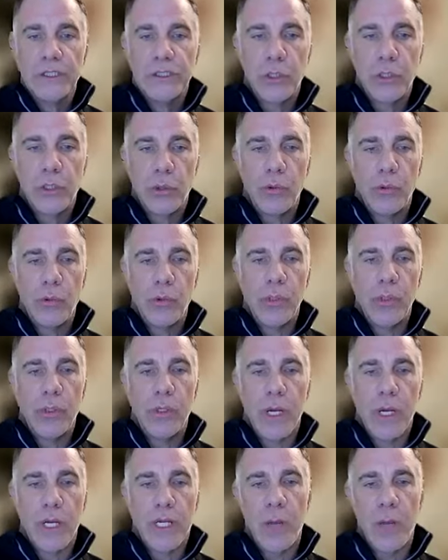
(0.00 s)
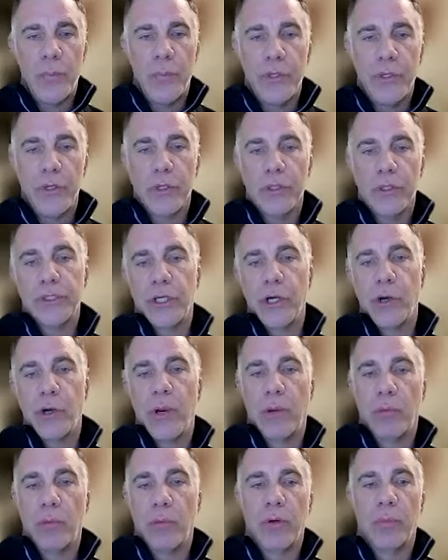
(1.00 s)
So a couple years
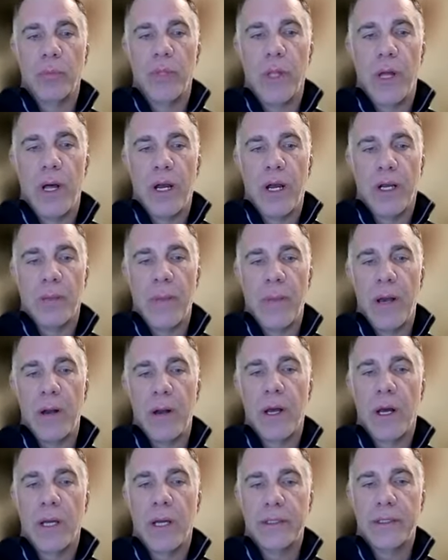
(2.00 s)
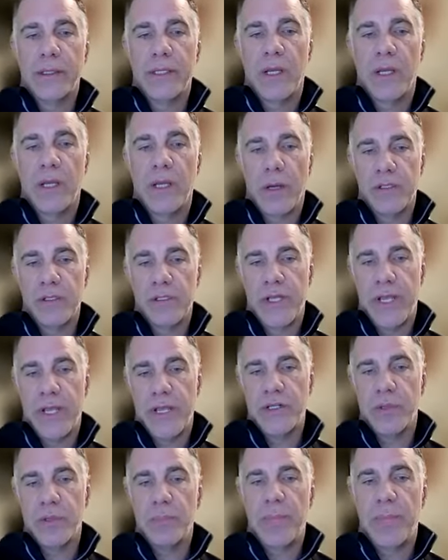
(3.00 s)
ago, I wrote a blog about content
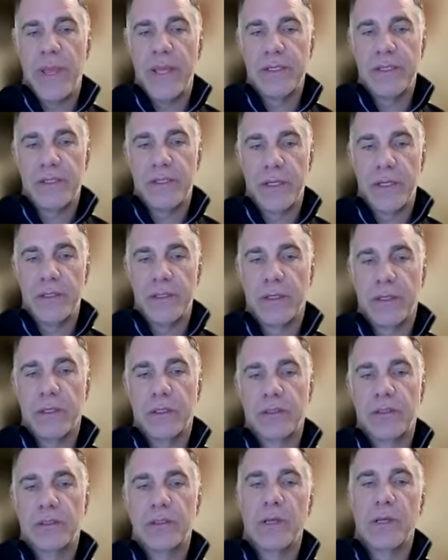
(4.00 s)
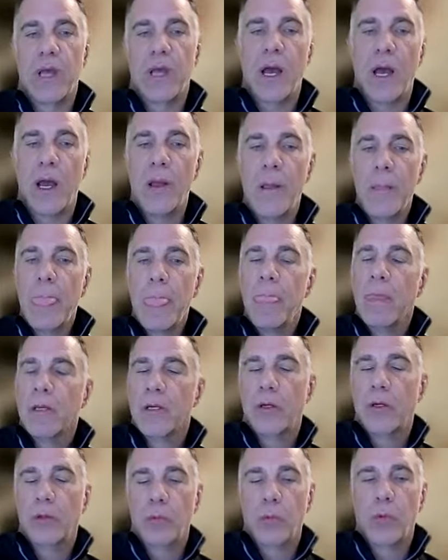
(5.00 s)
modernization basics
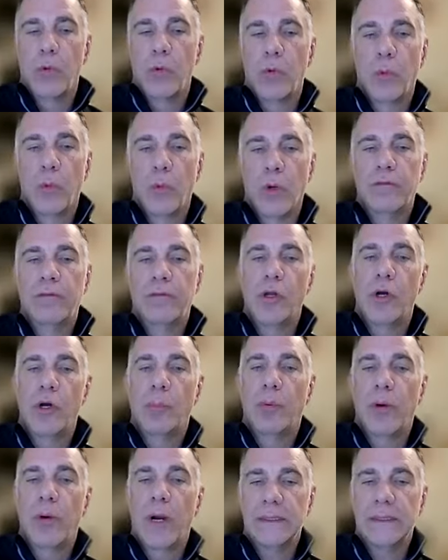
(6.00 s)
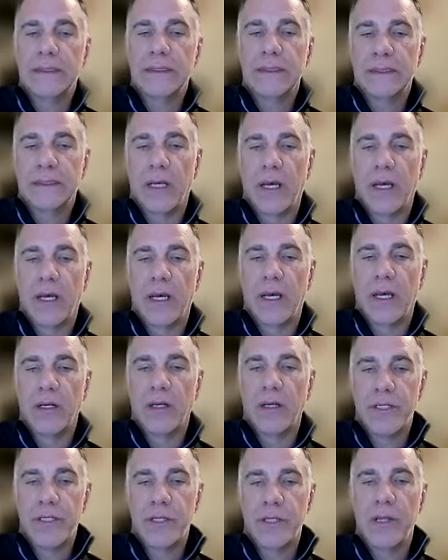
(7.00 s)
called Workflow and Process
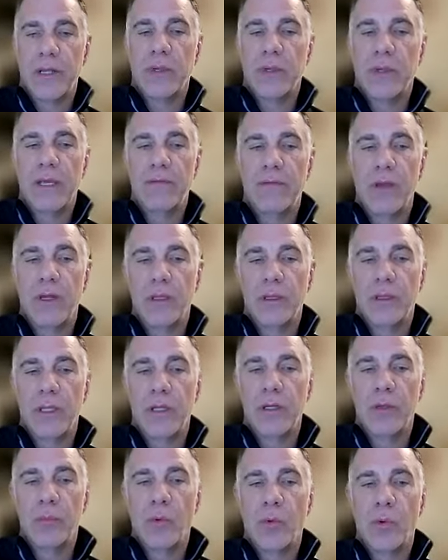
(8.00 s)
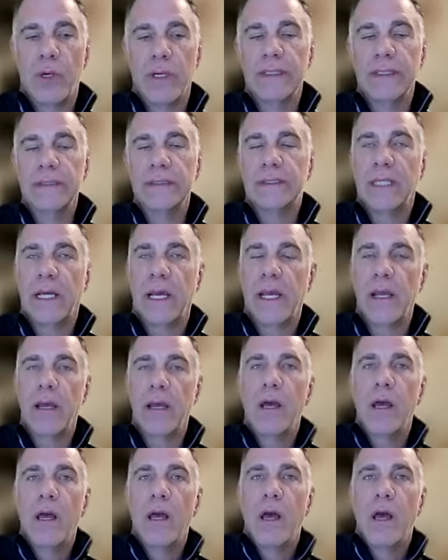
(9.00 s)
Automation that will give you a little more insight